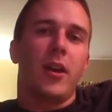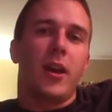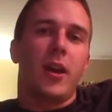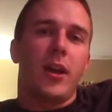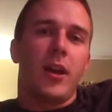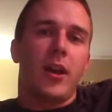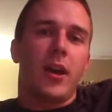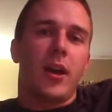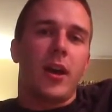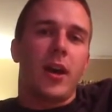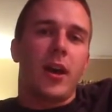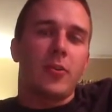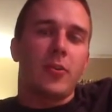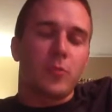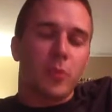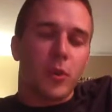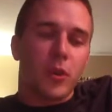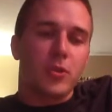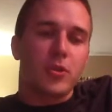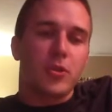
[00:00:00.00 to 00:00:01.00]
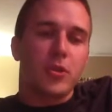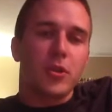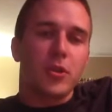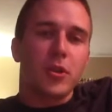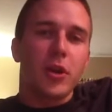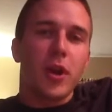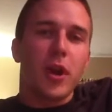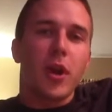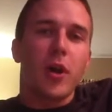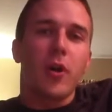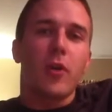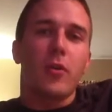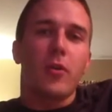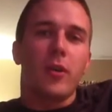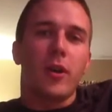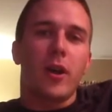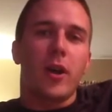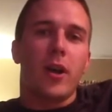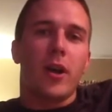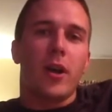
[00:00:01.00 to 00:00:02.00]
And uh, I just want you to know
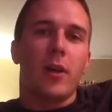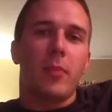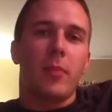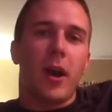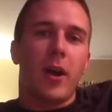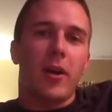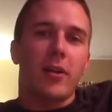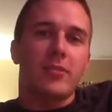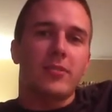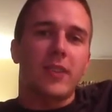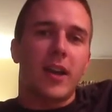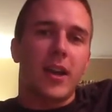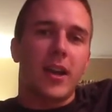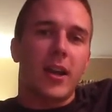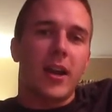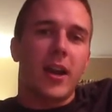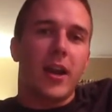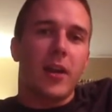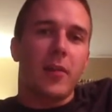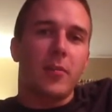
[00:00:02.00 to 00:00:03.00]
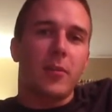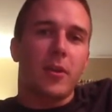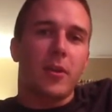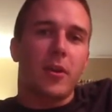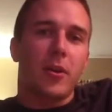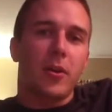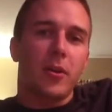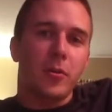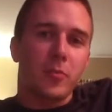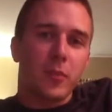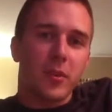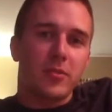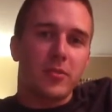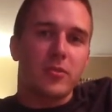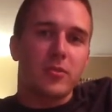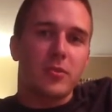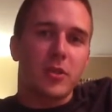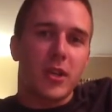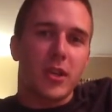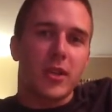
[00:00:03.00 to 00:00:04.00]
um, how excited I am to call you
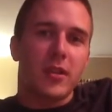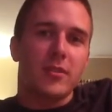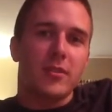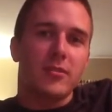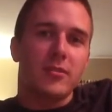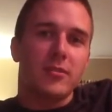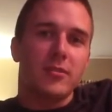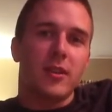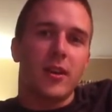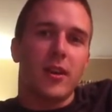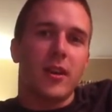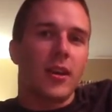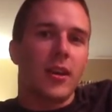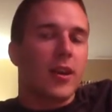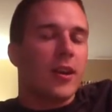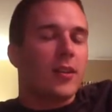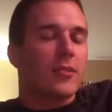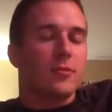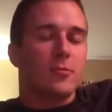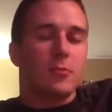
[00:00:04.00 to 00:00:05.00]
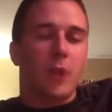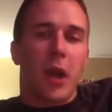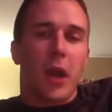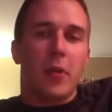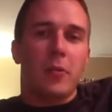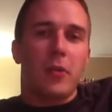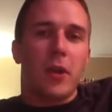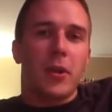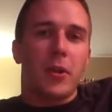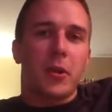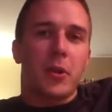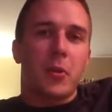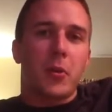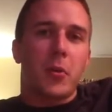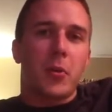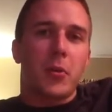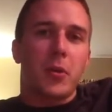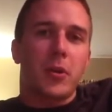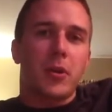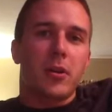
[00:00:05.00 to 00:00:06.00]
Mrs. Jenkins. It's right around the
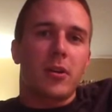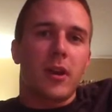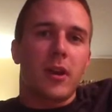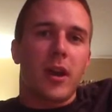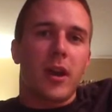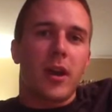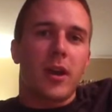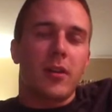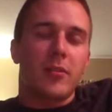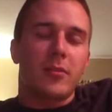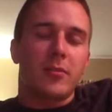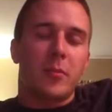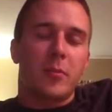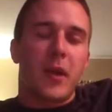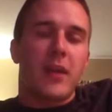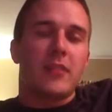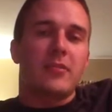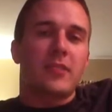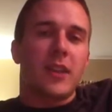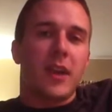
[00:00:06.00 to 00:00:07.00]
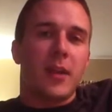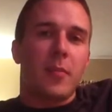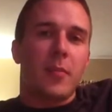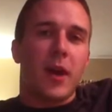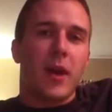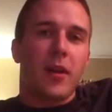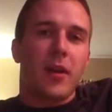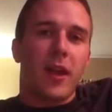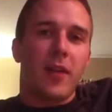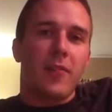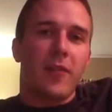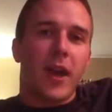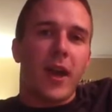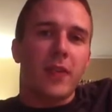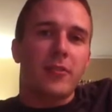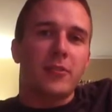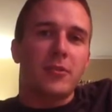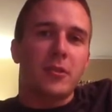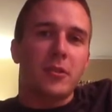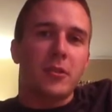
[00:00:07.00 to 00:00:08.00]
corner. Uh, it's the best day of my life
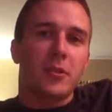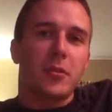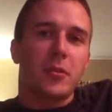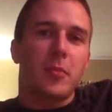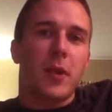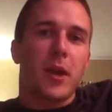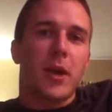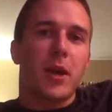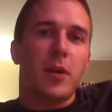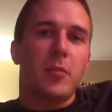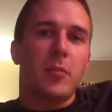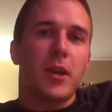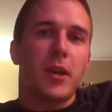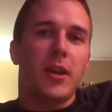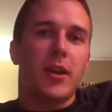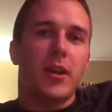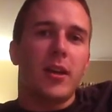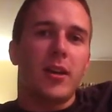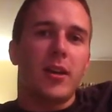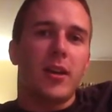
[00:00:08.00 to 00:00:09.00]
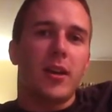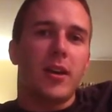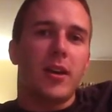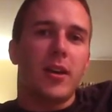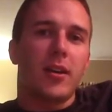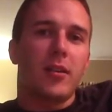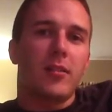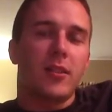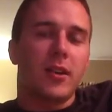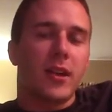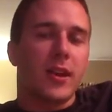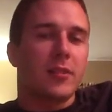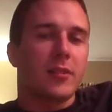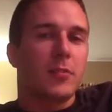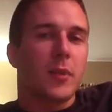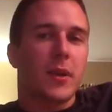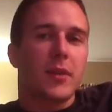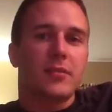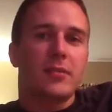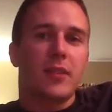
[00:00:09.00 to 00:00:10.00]
asking you to marry me, and uh, the next
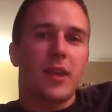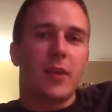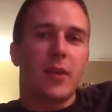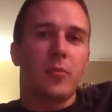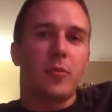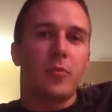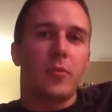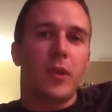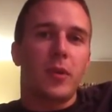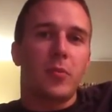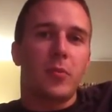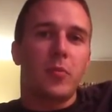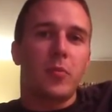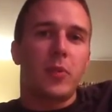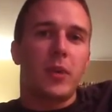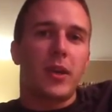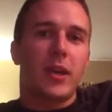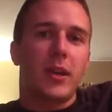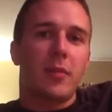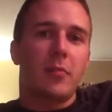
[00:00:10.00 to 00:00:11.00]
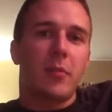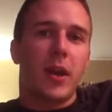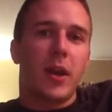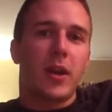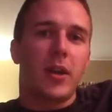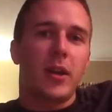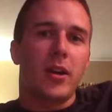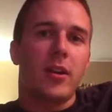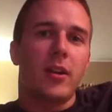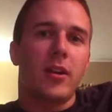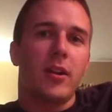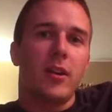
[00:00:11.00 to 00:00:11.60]
best day will be when we get married.